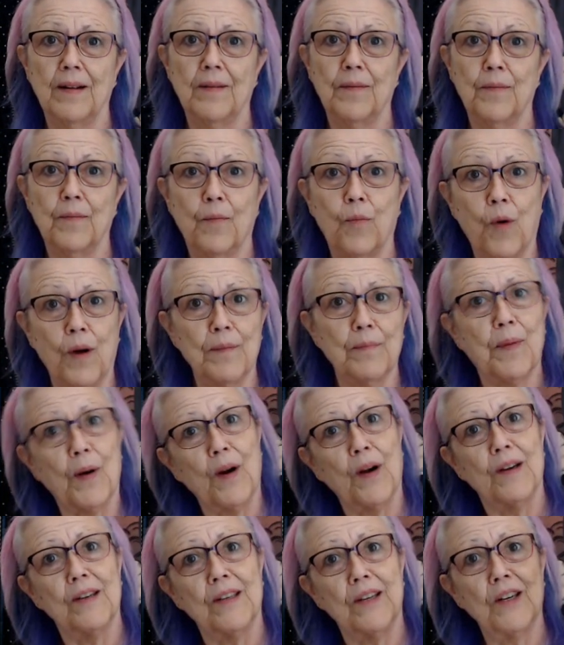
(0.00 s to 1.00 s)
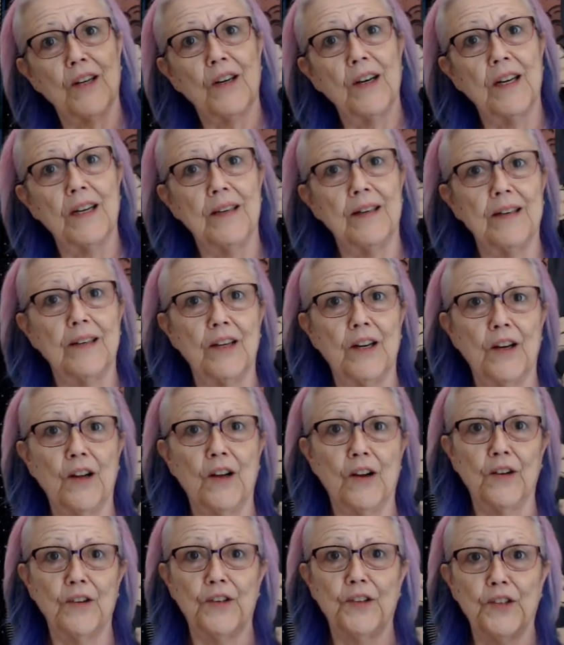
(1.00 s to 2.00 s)
one partner, and you
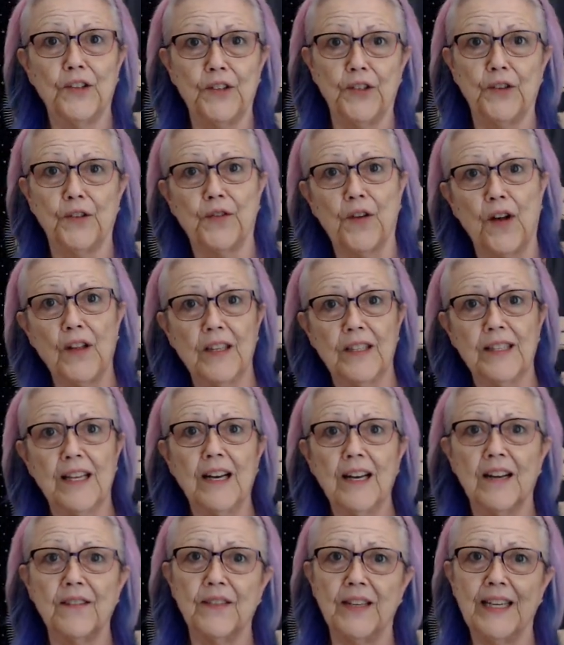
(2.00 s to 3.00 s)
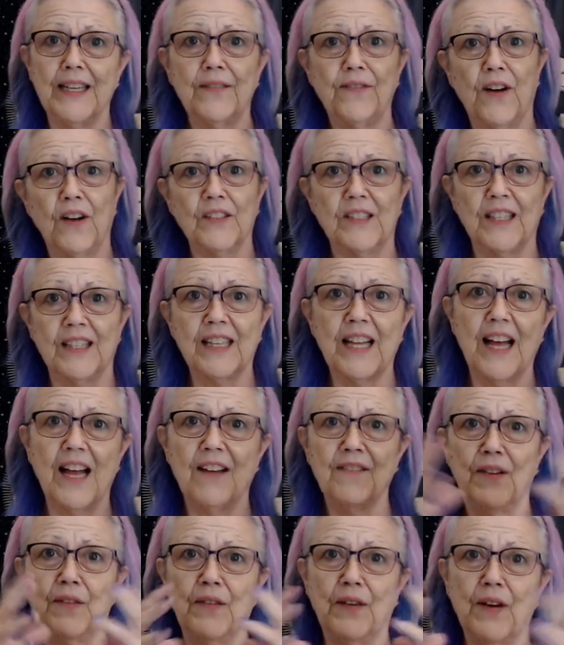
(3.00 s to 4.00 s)
fall in love and he falls in
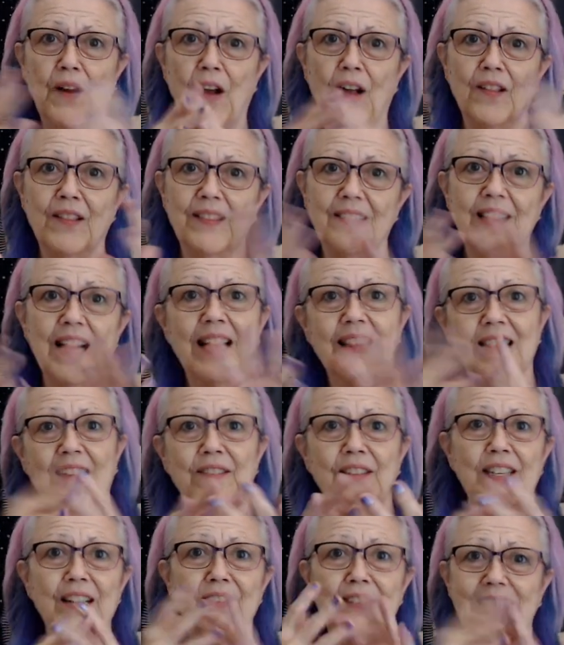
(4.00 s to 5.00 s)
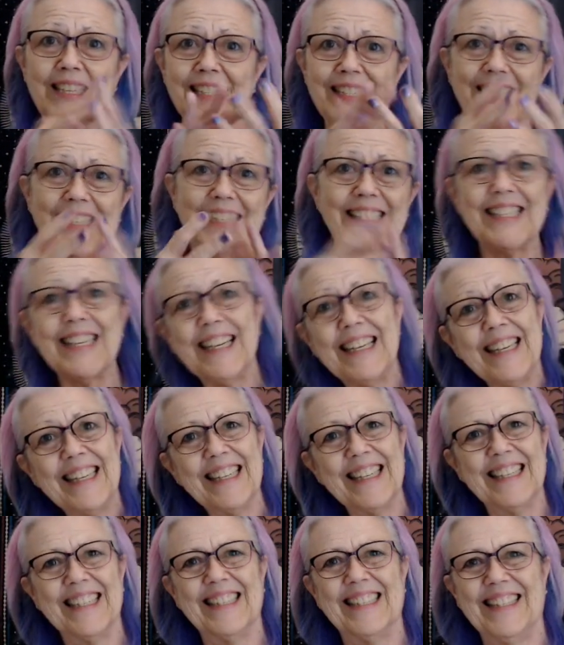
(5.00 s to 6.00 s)
love and they're all lovey-dovey, kissy,
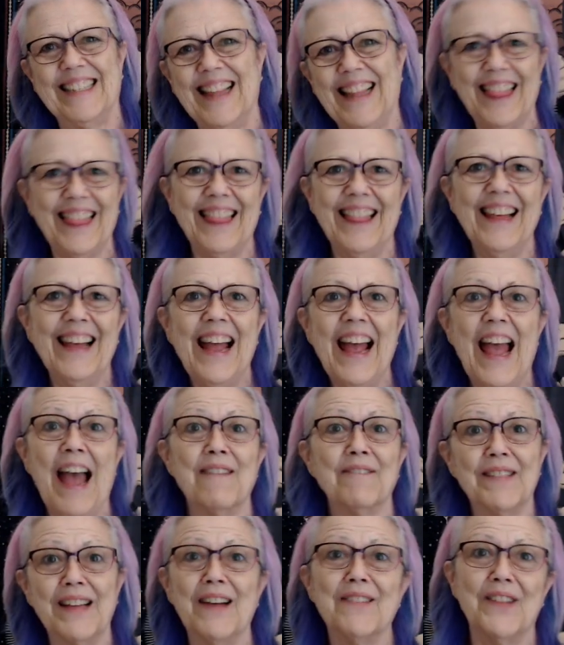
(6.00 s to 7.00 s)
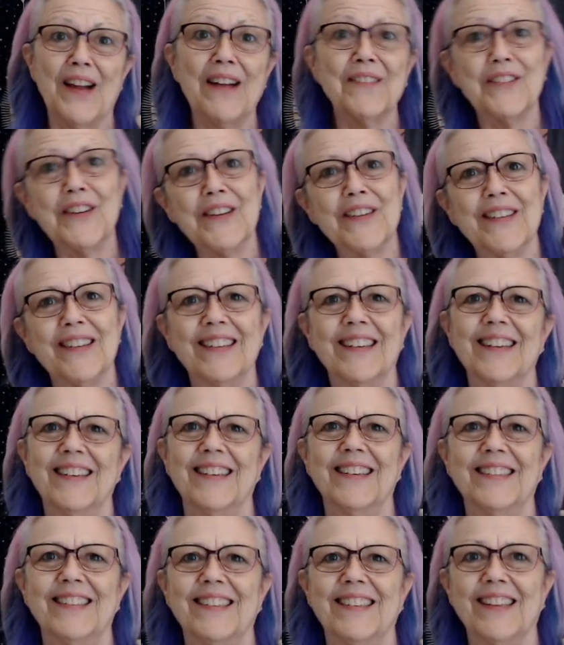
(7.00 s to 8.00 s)
happily ever after,
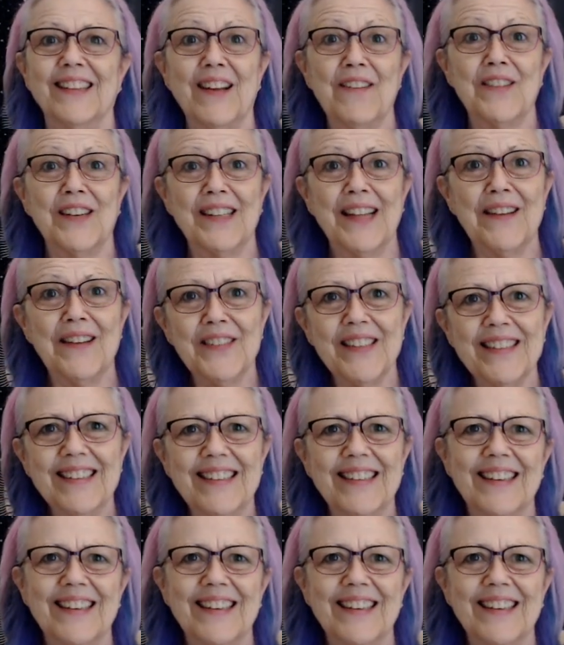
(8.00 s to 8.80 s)
11-11.